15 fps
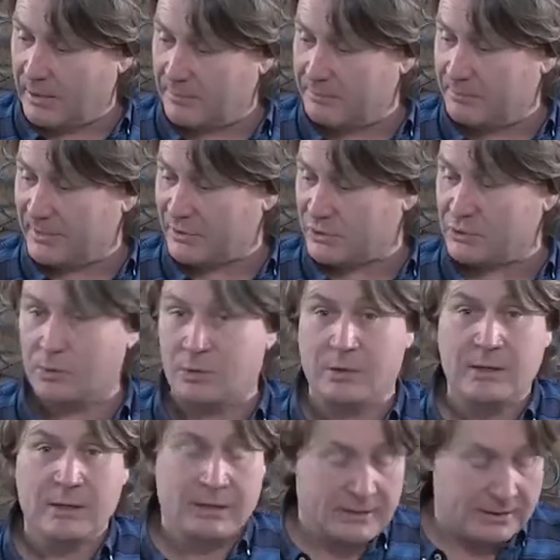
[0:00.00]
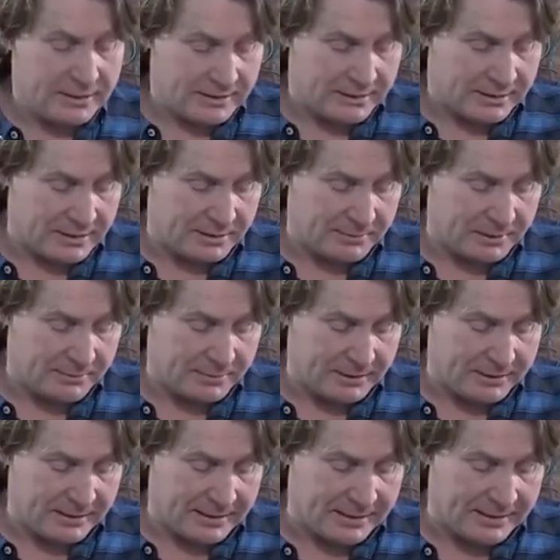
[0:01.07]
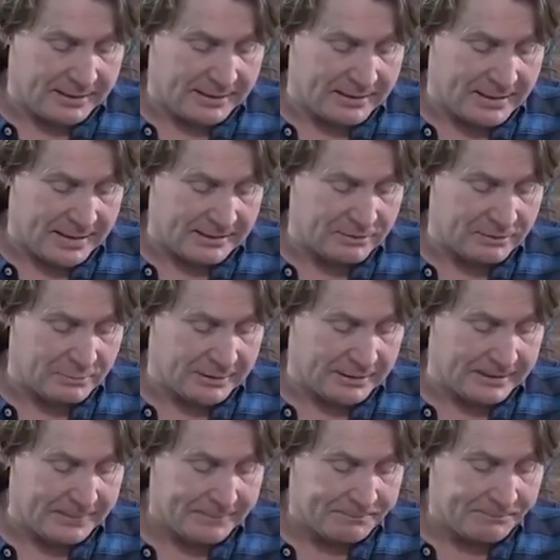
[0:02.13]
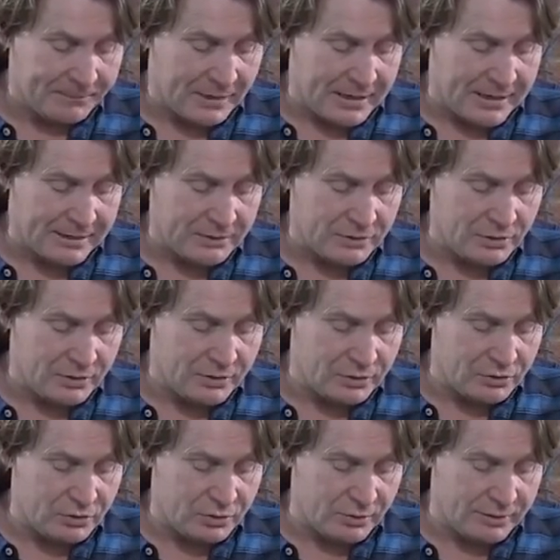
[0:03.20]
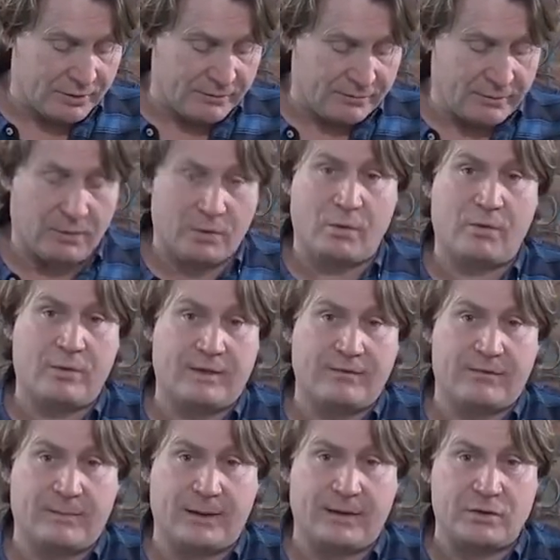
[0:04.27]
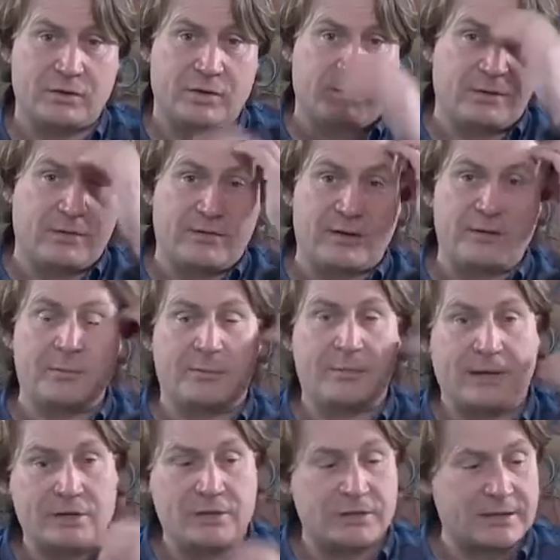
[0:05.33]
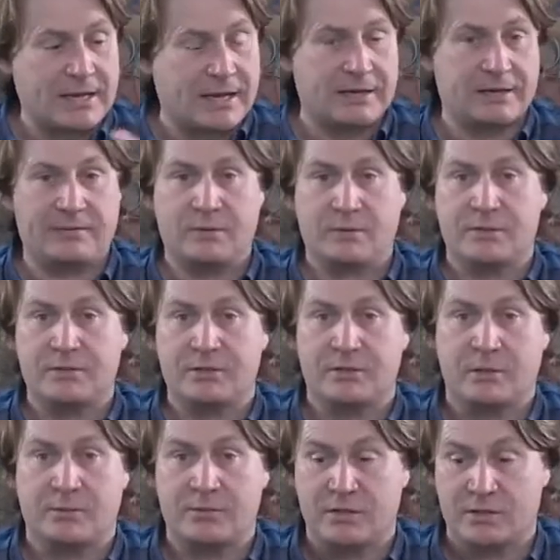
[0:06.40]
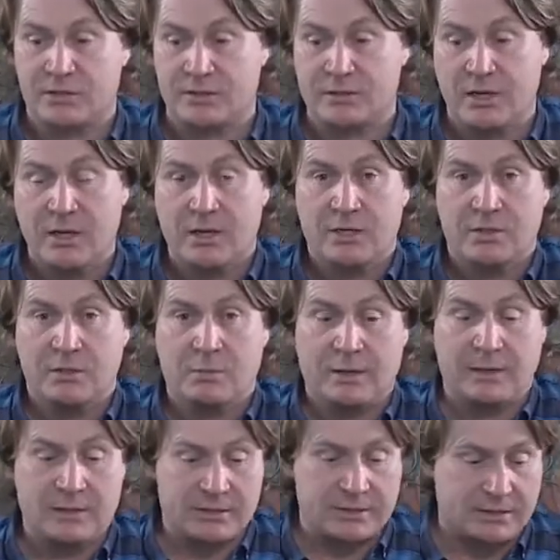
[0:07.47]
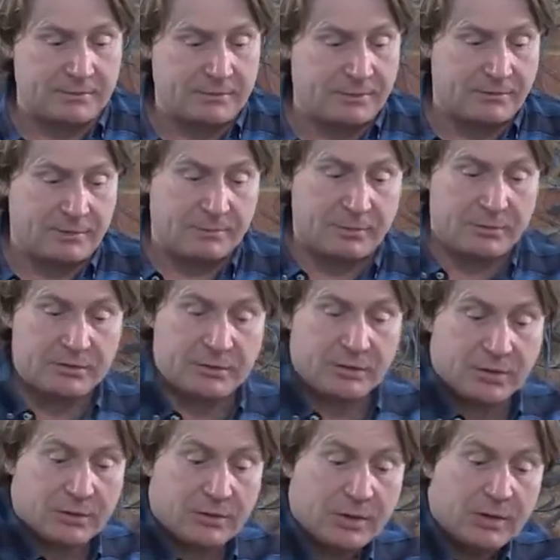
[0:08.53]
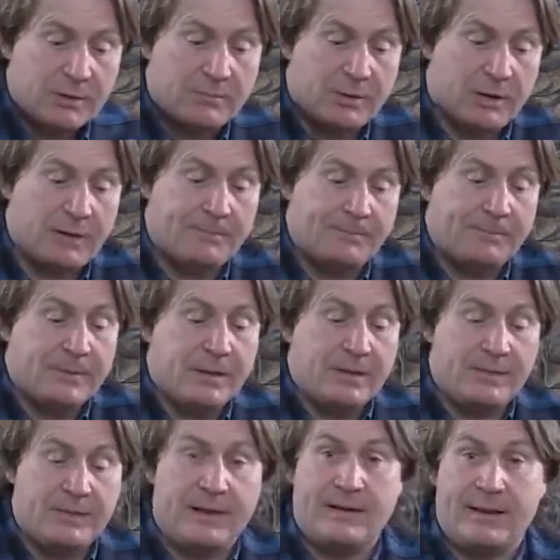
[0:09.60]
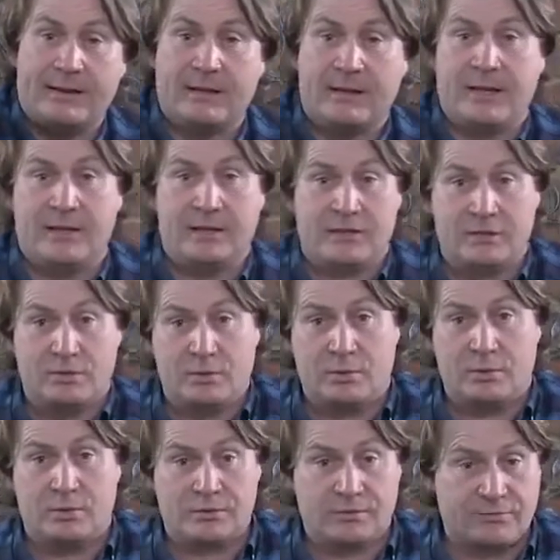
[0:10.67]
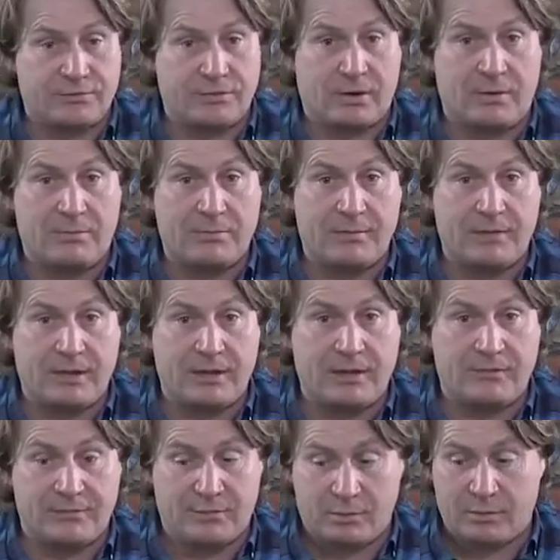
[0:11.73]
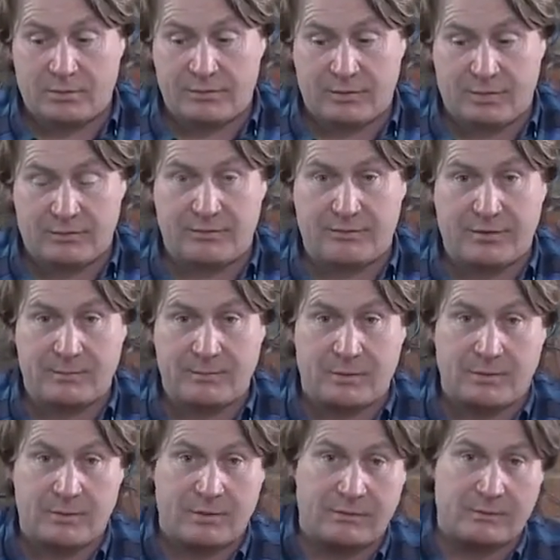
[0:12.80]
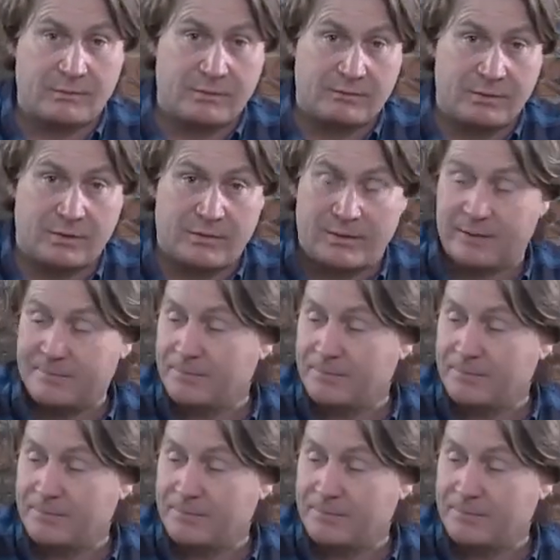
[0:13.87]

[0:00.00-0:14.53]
make sure that they come up again next week. And you can join all the information on my Facebook pages, and of course there's competitions to win some of the books too. But they're out in the stores from the 4th of February that we've got them.